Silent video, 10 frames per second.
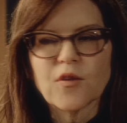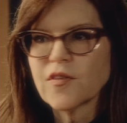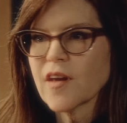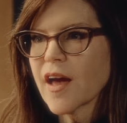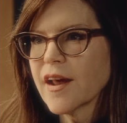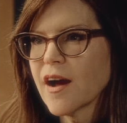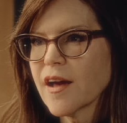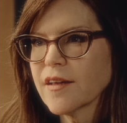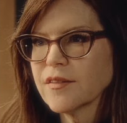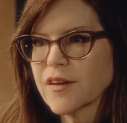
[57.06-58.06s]
You see eye to
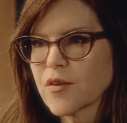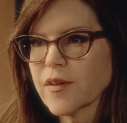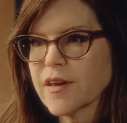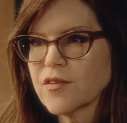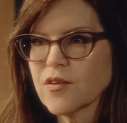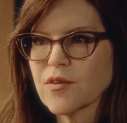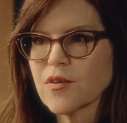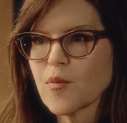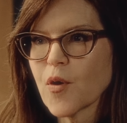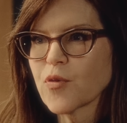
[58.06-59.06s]
eye, literally, too.
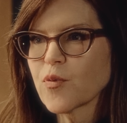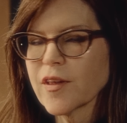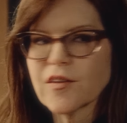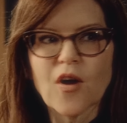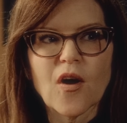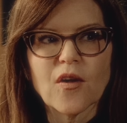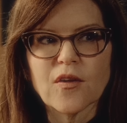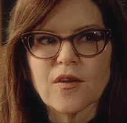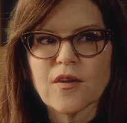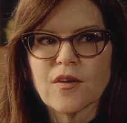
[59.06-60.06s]
Oh, we are both do. really tall.
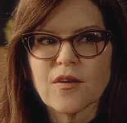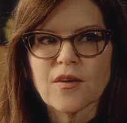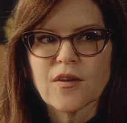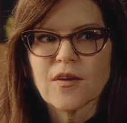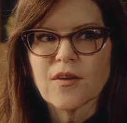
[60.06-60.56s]
We're both.